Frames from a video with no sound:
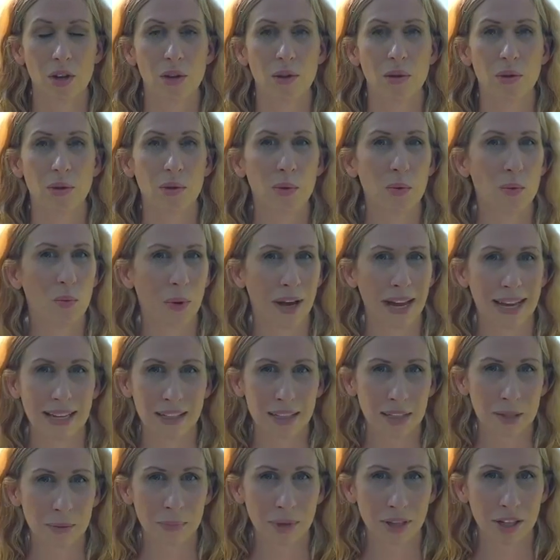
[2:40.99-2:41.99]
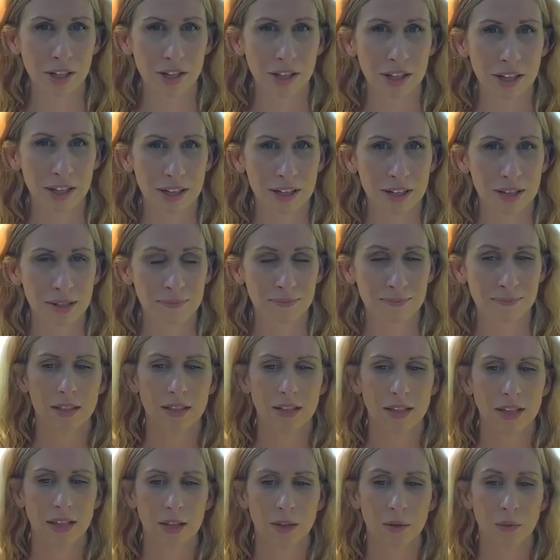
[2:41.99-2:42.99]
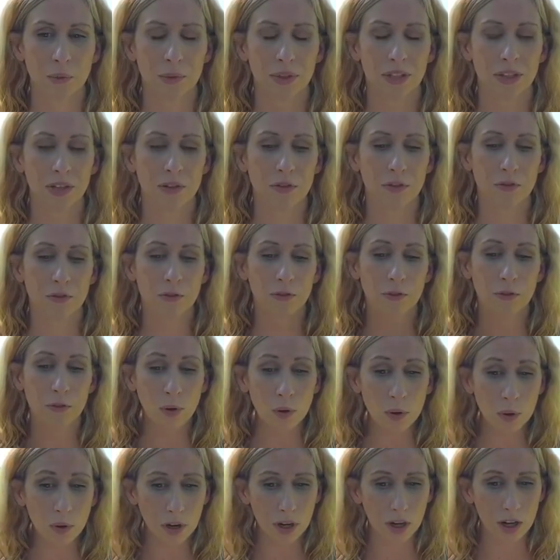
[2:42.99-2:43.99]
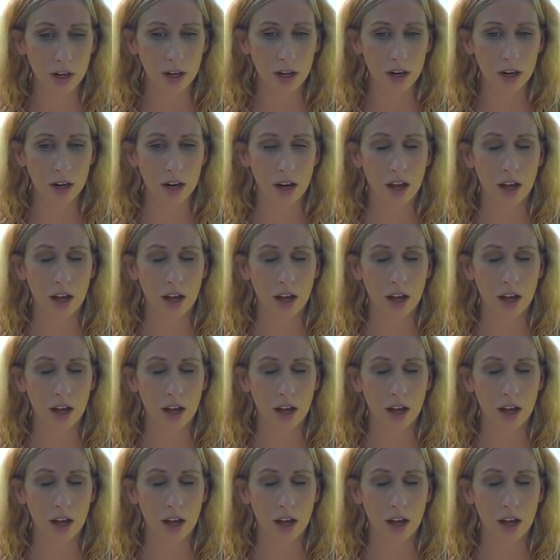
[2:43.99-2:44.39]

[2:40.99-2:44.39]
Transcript: new waiting period. In week four,